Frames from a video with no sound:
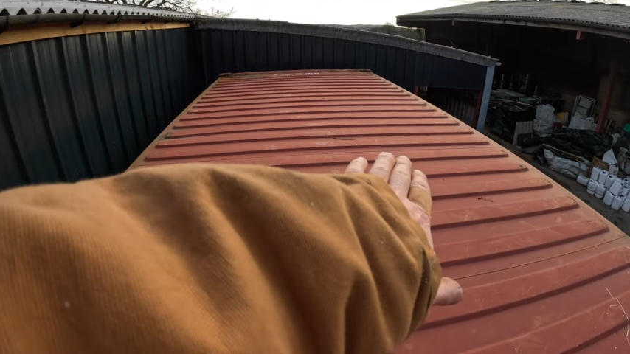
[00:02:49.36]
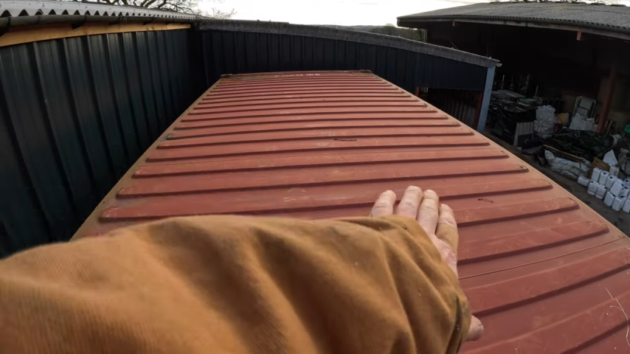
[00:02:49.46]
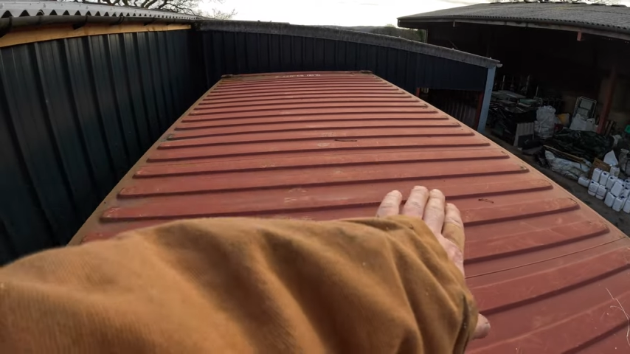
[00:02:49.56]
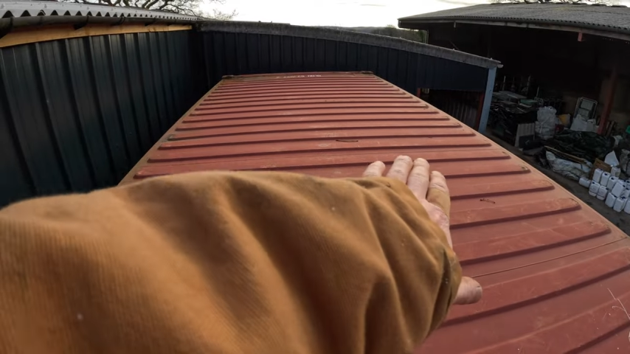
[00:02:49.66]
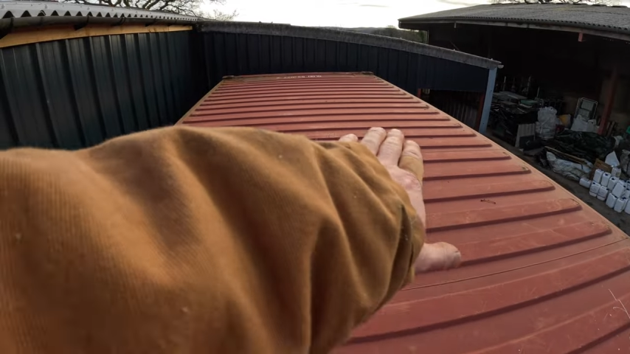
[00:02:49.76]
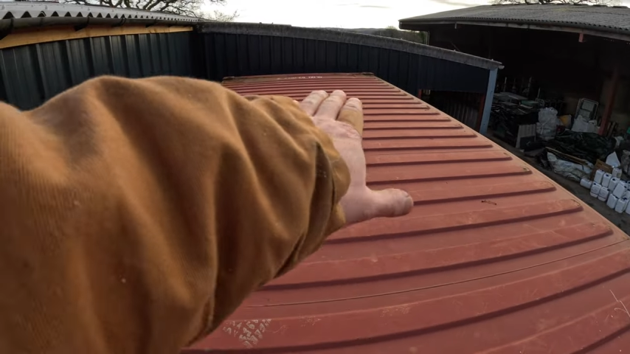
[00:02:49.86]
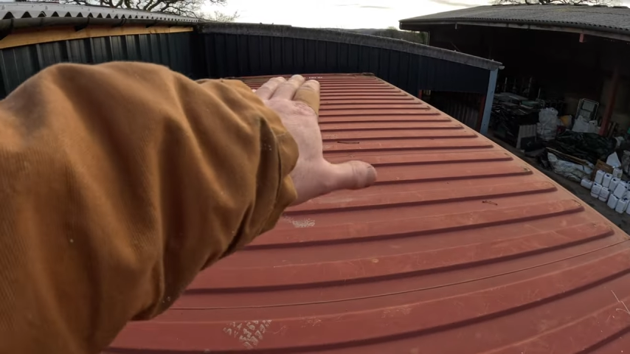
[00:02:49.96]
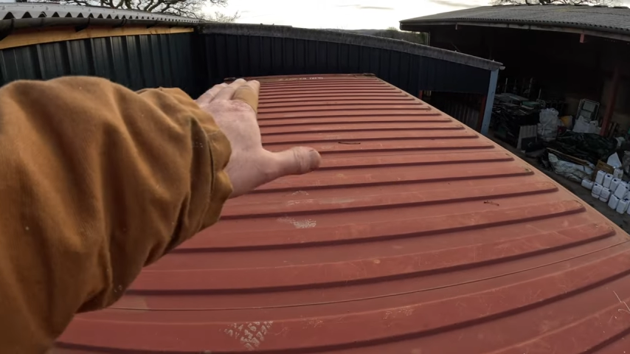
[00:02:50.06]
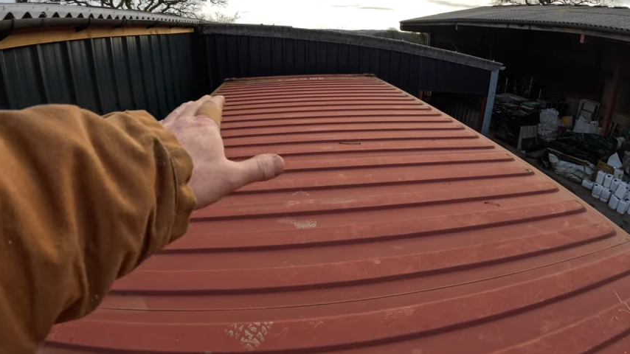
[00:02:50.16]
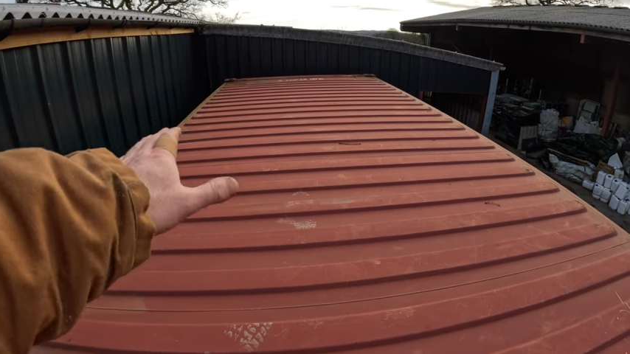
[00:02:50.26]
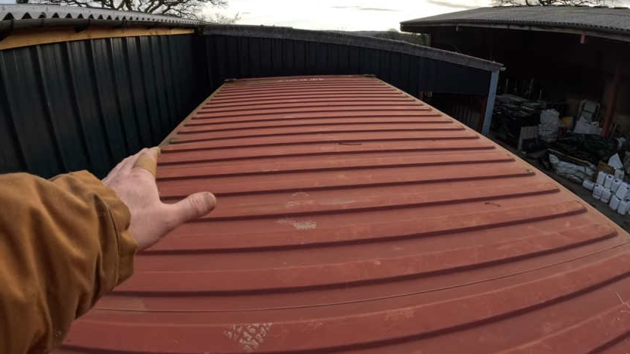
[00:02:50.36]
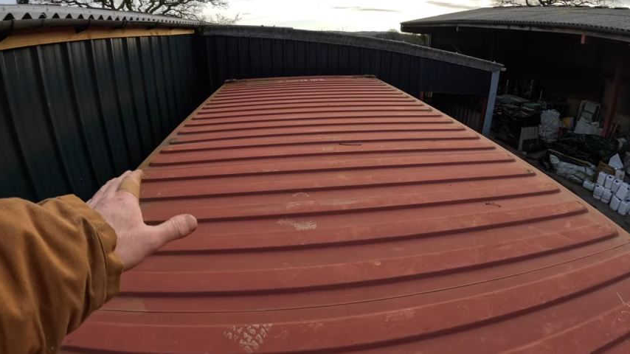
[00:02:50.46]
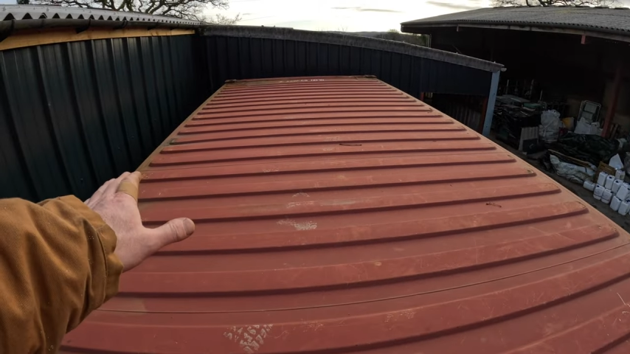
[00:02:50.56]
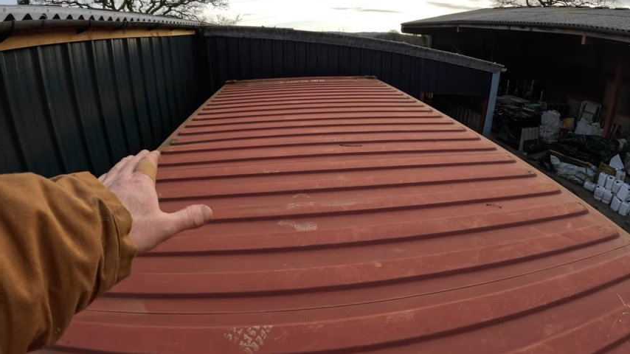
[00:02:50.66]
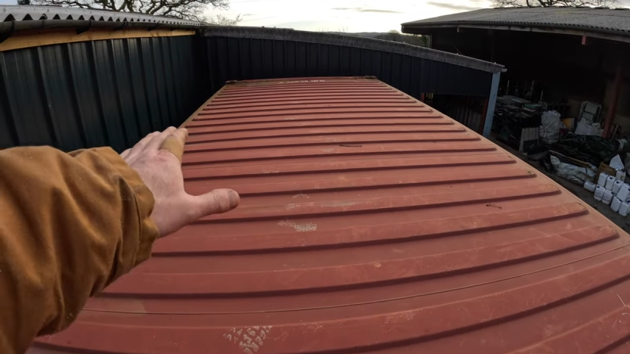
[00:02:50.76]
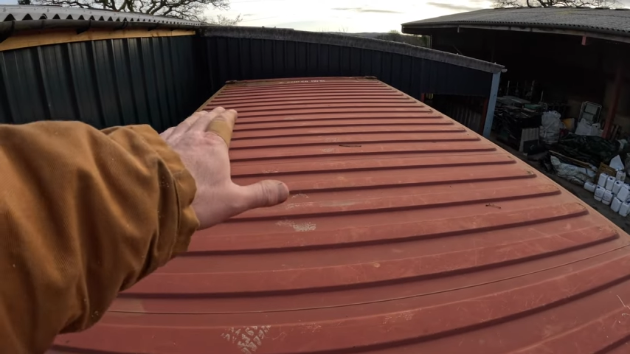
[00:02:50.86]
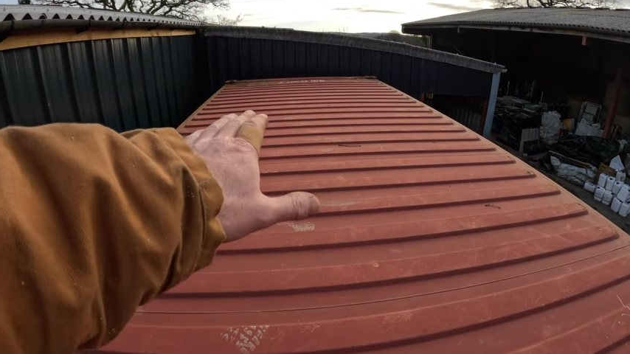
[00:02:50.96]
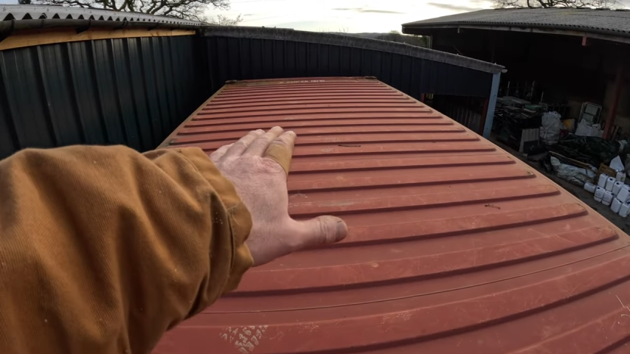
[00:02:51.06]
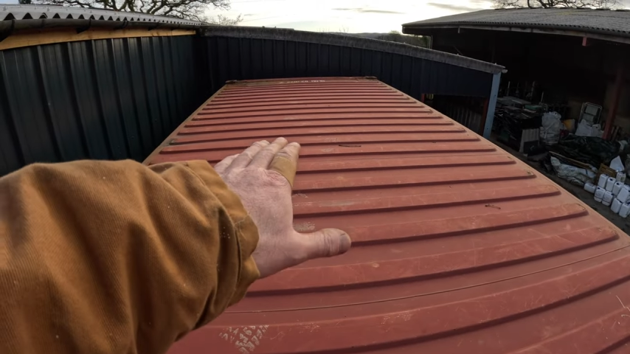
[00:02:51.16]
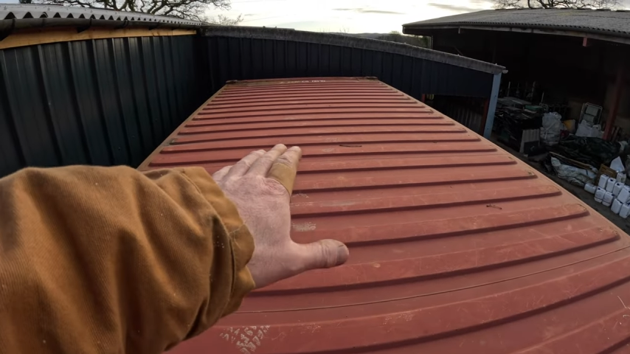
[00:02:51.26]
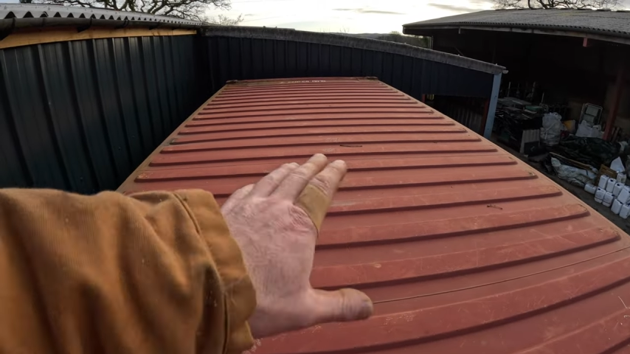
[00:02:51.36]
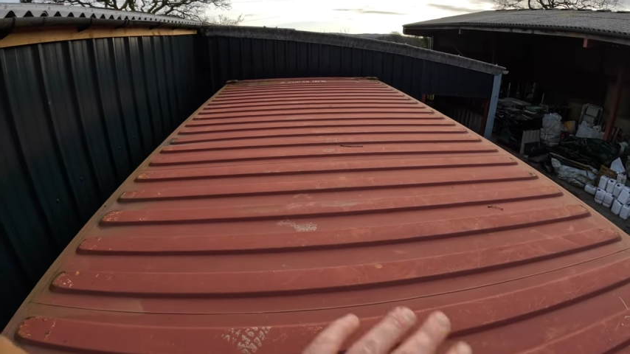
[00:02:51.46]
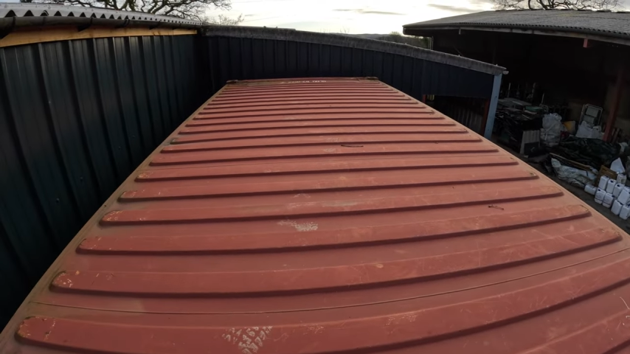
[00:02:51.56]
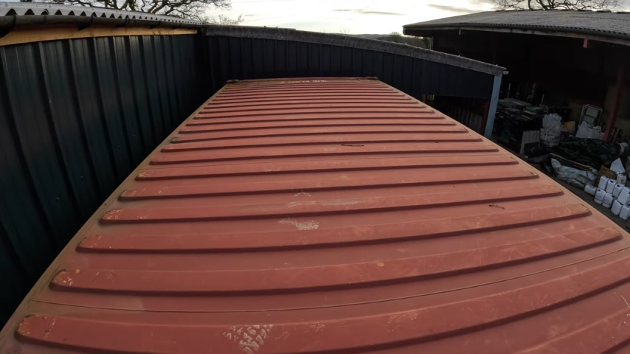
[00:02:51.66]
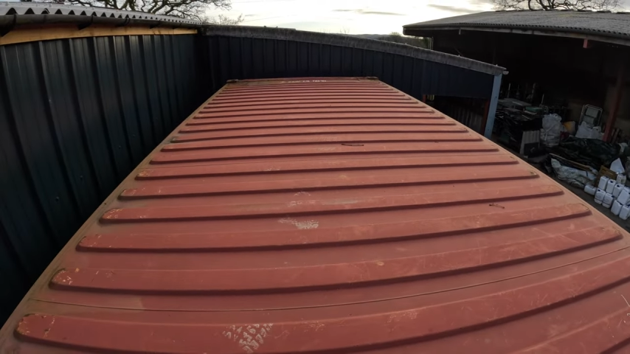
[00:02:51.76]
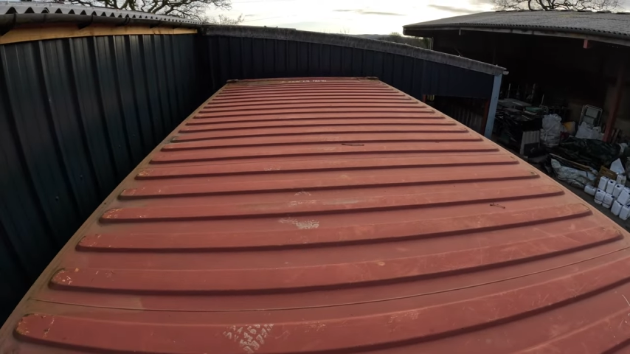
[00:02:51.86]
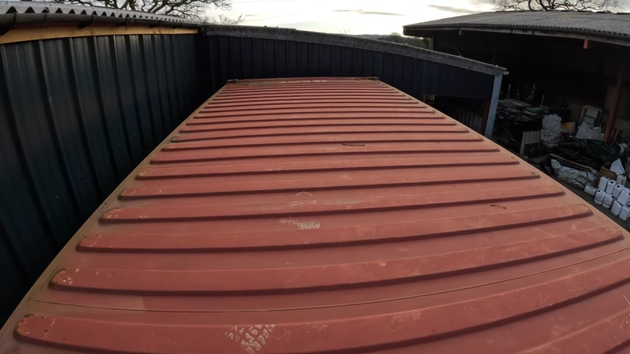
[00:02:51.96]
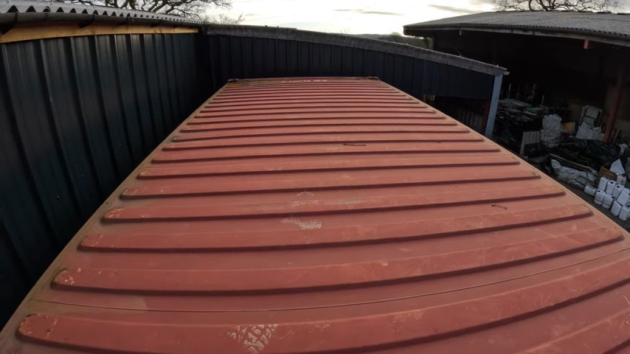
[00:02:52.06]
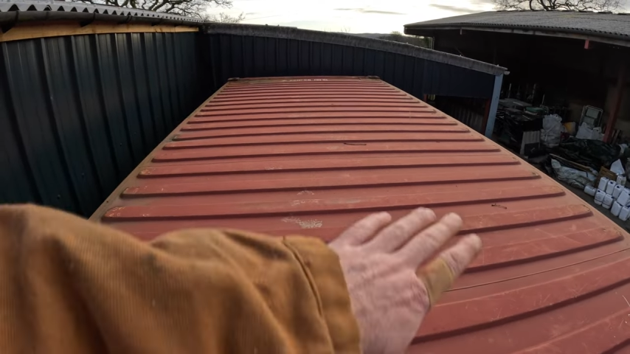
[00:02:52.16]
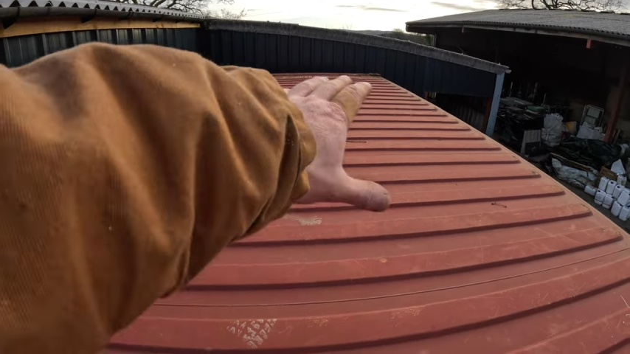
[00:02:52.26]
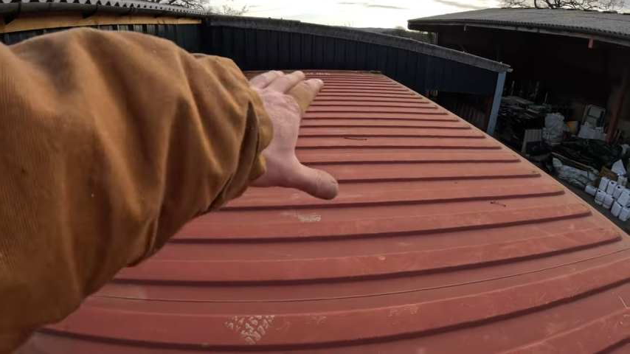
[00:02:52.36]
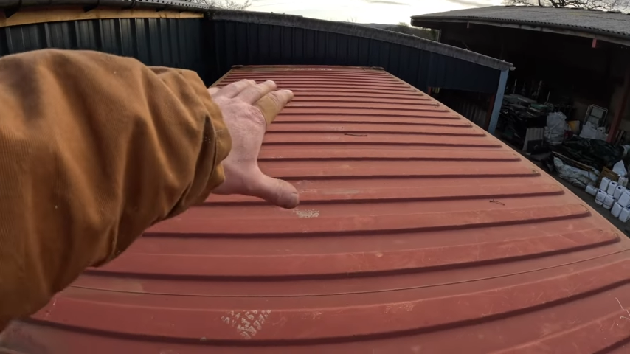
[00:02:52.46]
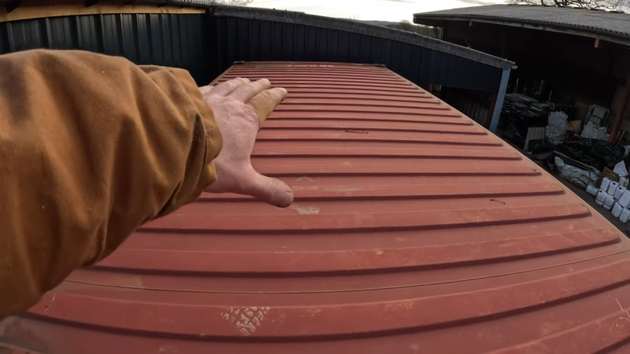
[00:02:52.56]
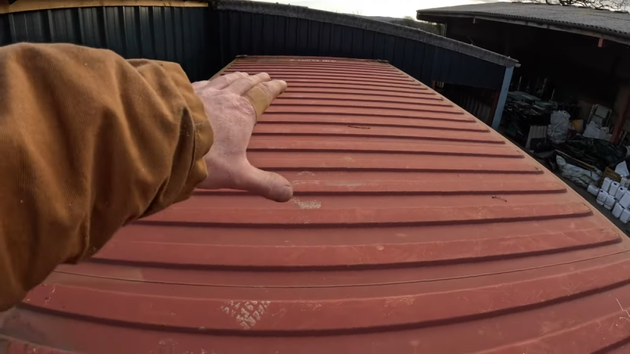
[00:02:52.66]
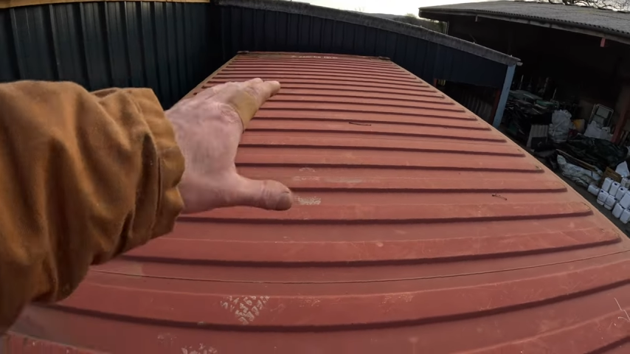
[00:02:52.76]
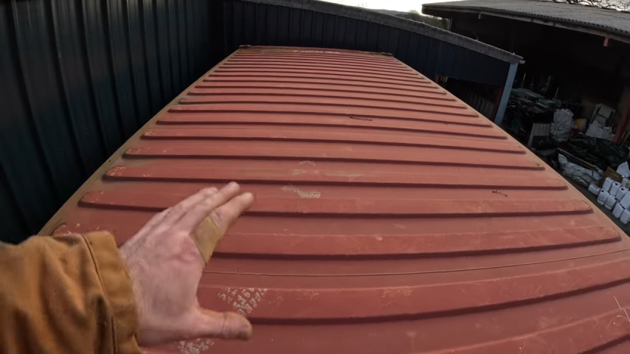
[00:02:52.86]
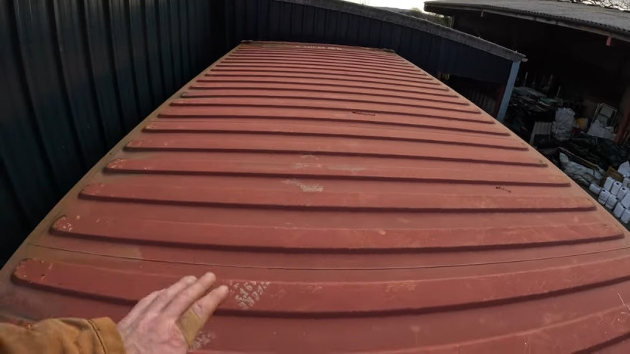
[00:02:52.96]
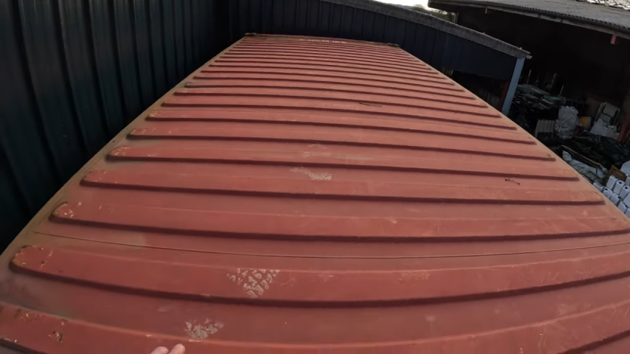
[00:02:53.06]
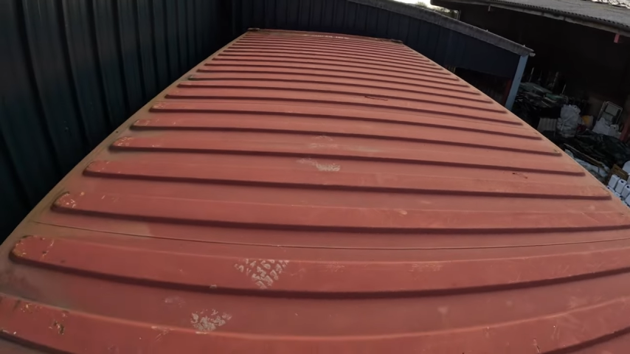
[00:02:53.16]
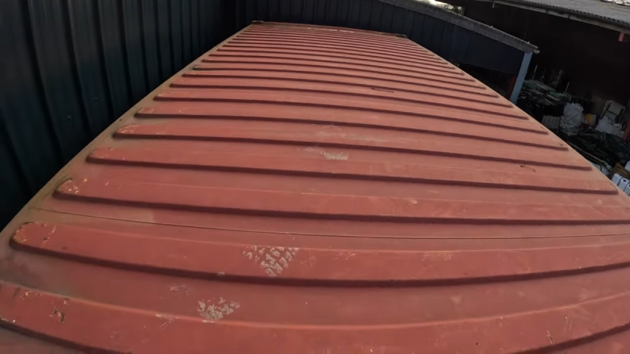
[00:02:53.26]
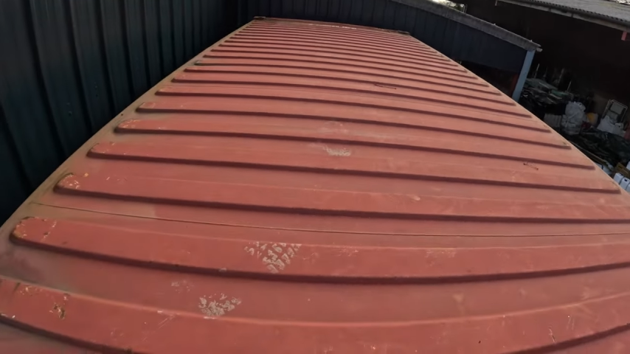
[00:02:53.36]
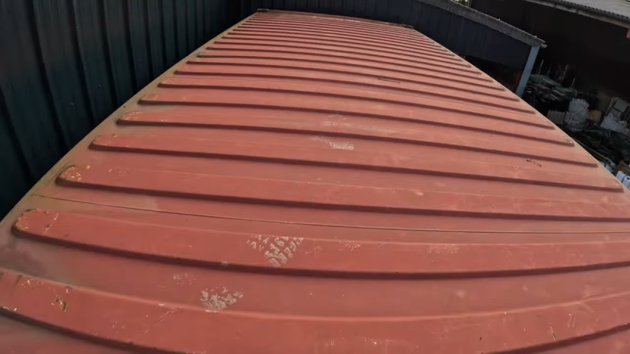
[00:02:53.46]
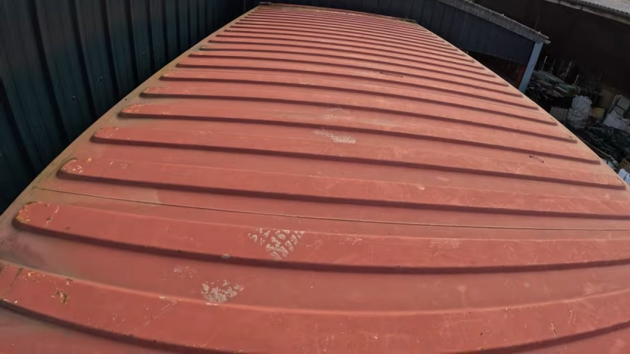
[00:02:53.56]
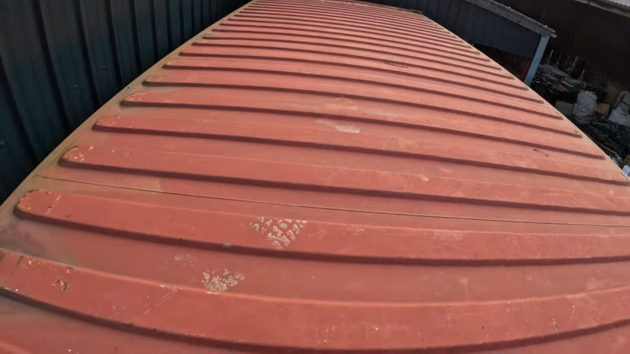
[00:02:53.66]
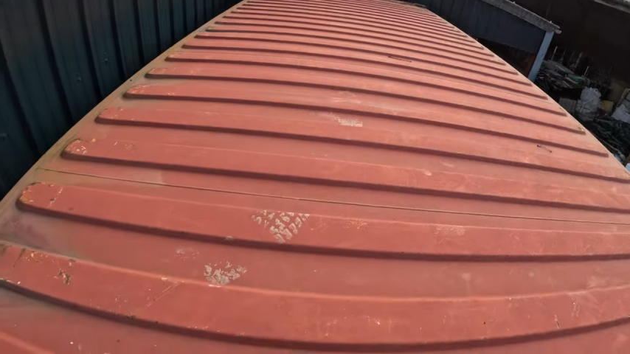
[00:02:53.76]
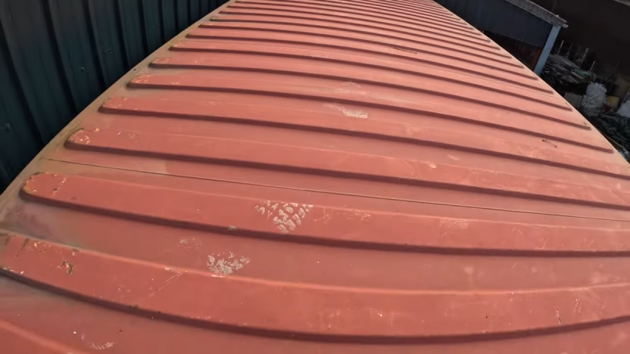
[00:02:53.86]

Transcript: Nobody's mouth can be seen.